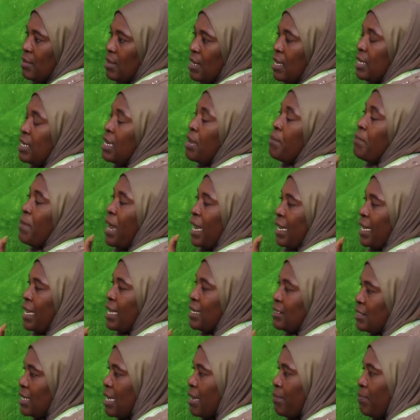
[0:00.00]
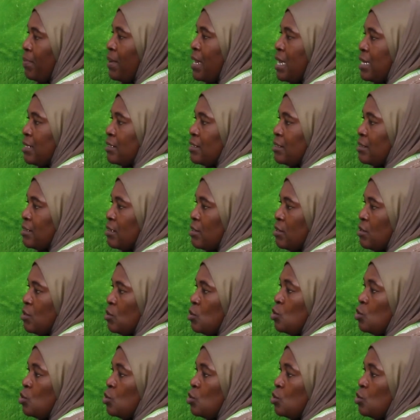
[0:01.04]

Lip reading: in the marketplace,